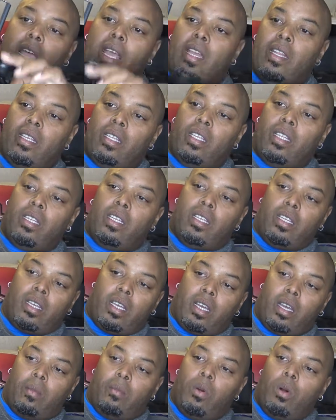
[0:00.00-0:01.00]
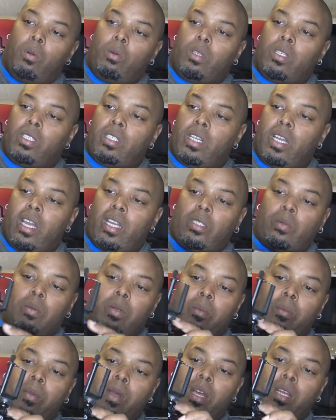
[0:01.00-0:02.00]
and then the uh, mobile
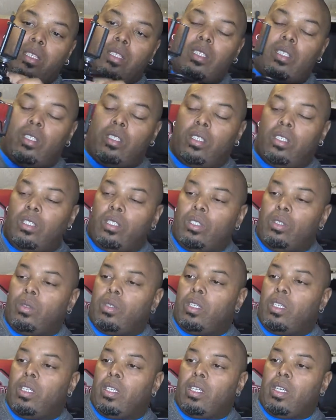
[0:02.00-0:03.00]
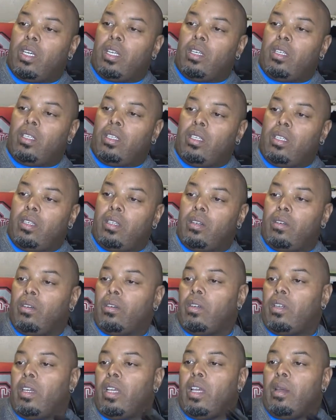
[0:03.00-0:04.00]
attachment mounts here that you can get here
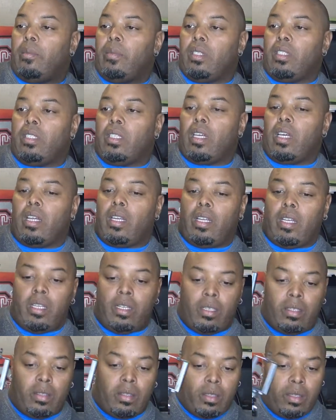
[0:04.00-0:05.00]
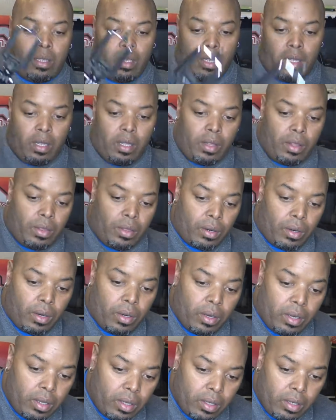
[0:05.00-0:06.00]
on Amazon. And
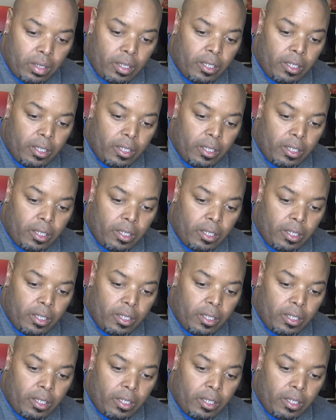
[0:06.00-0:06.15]
third,